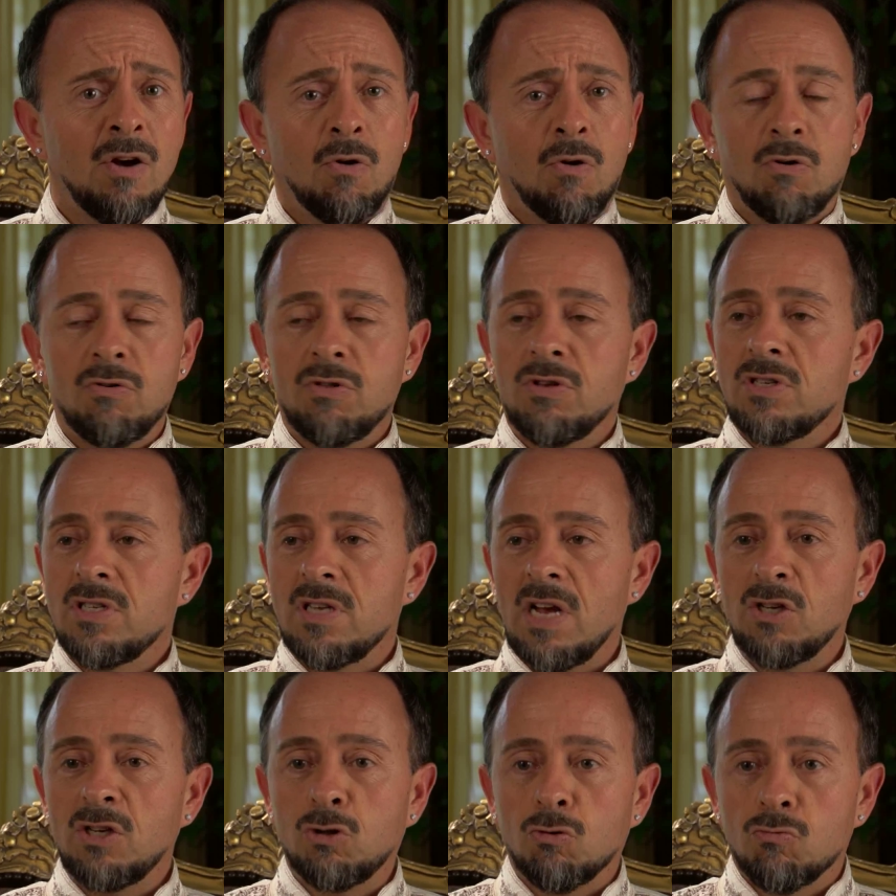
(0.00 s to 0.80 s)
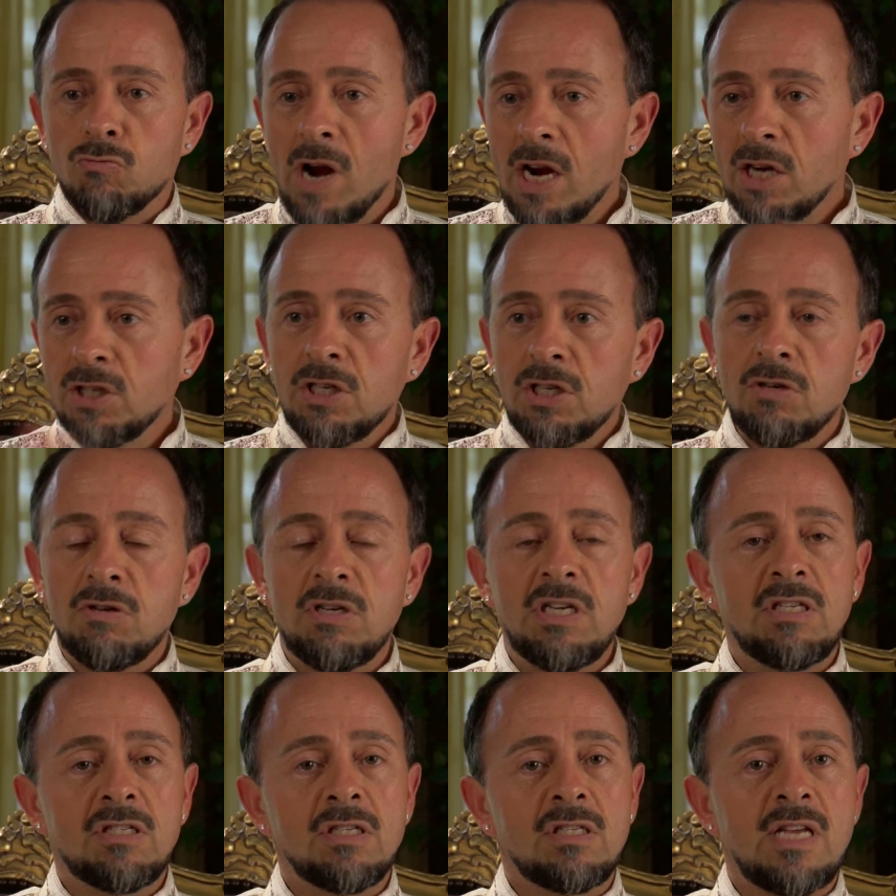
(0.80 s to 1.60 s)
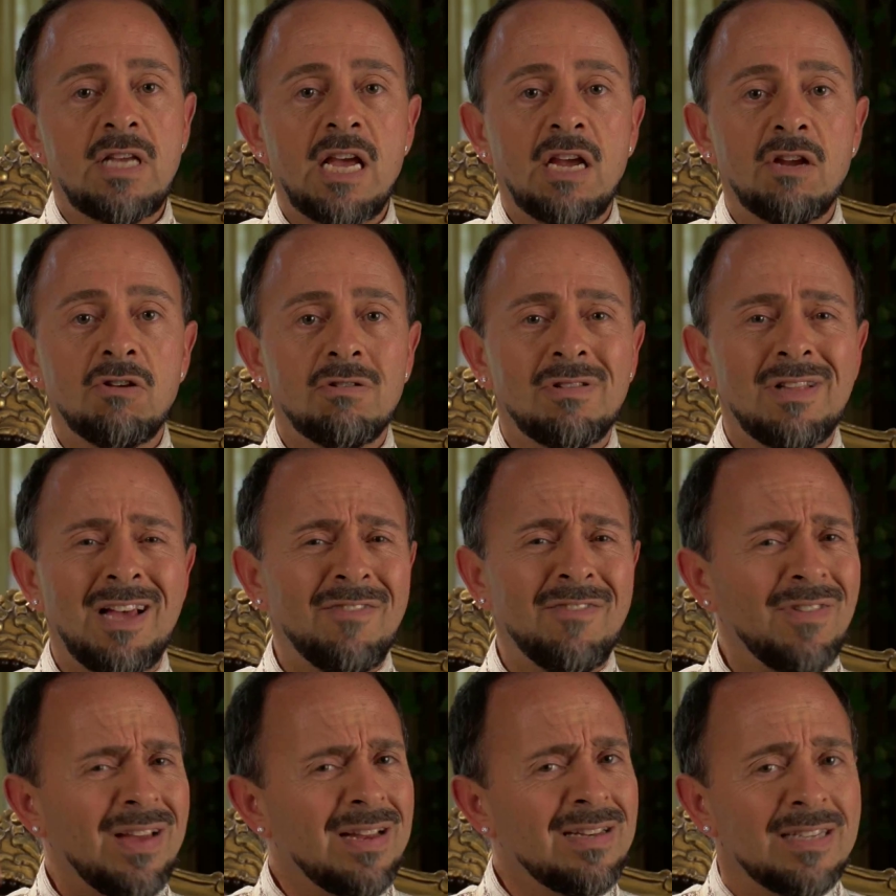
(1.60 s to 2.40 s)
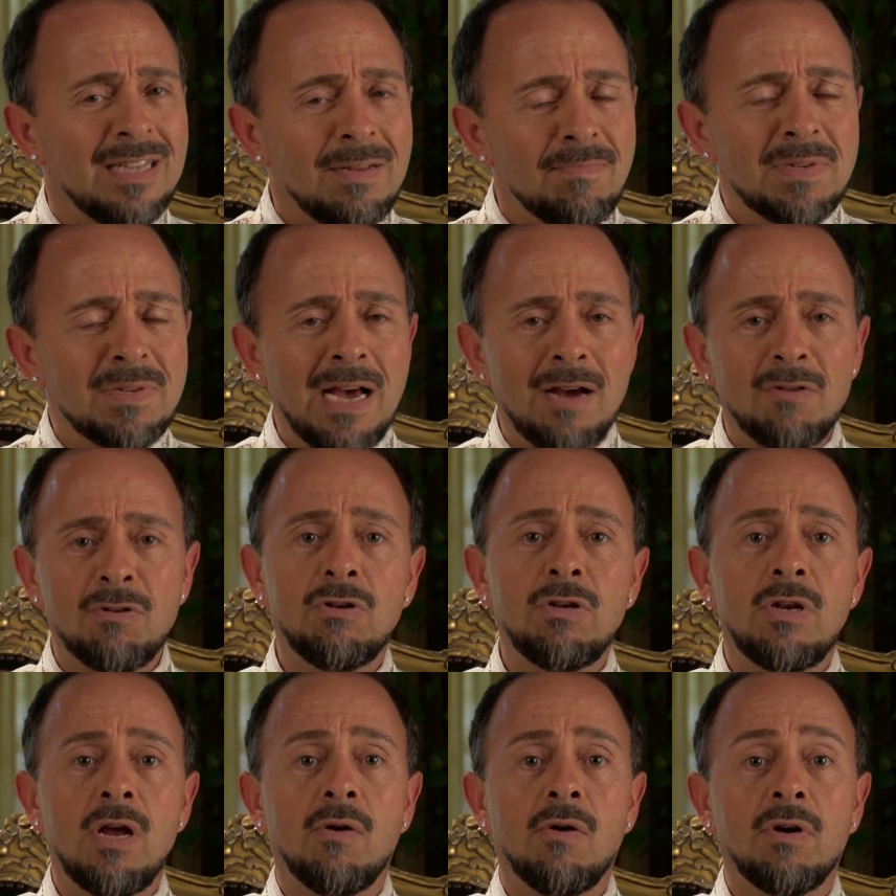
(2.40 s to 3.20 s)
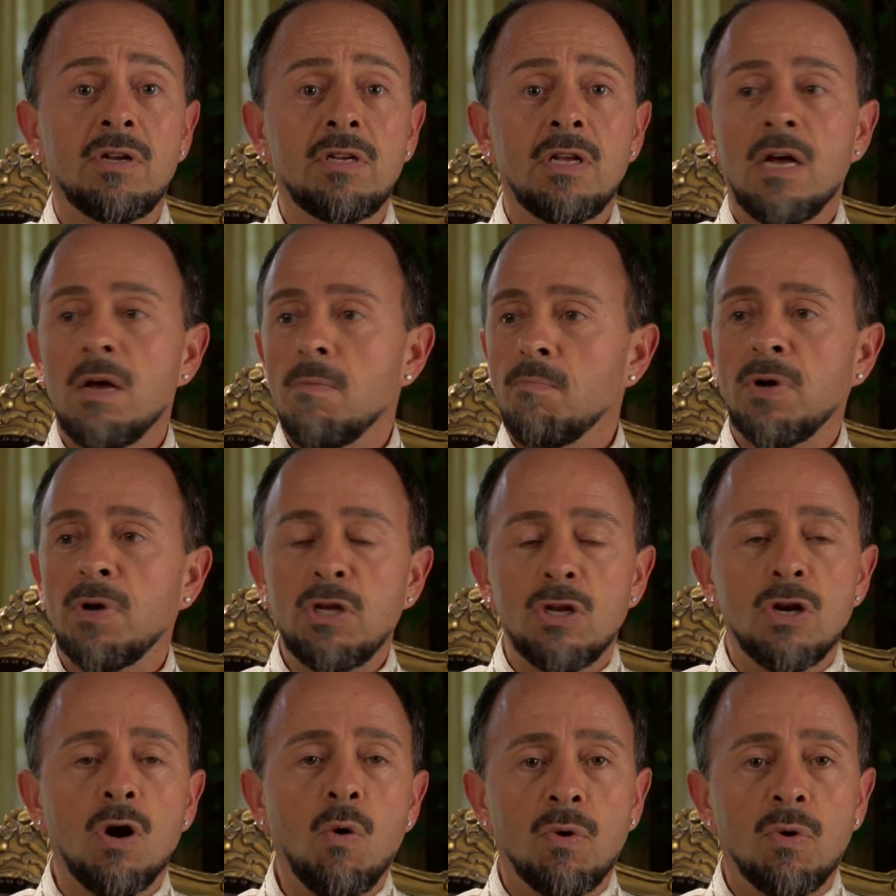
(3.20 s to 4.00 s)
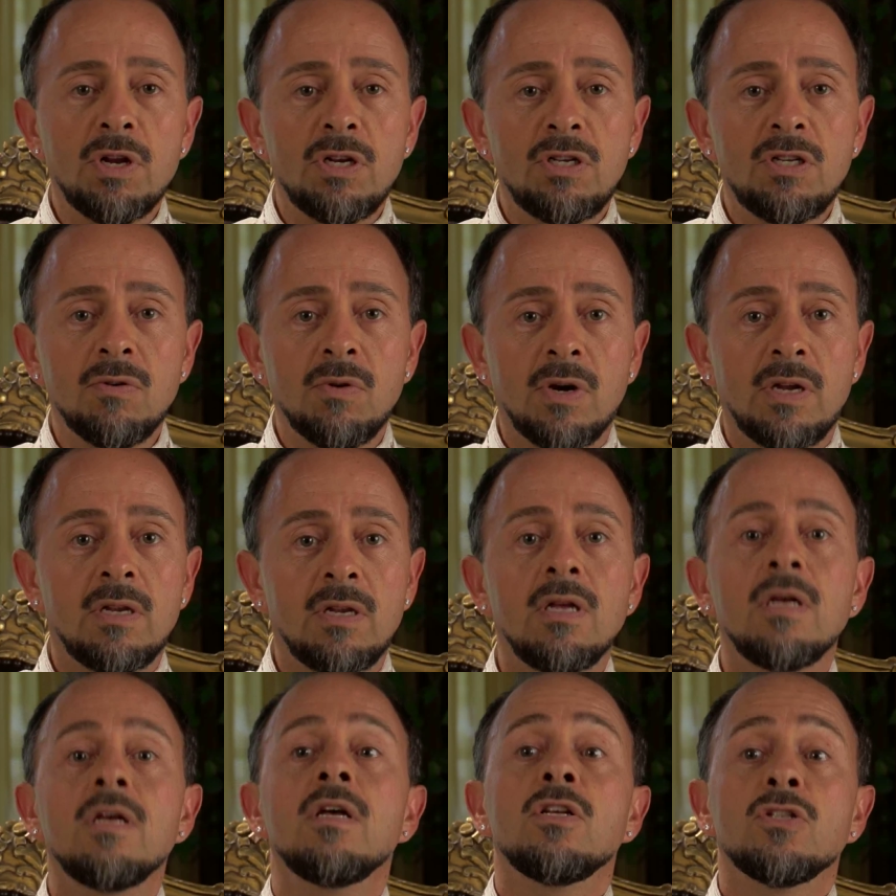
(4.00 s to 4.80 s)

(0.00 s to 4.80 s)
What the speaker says: Or there's a direction you need to take in your life, and deep down you know it, but you don't want to do it.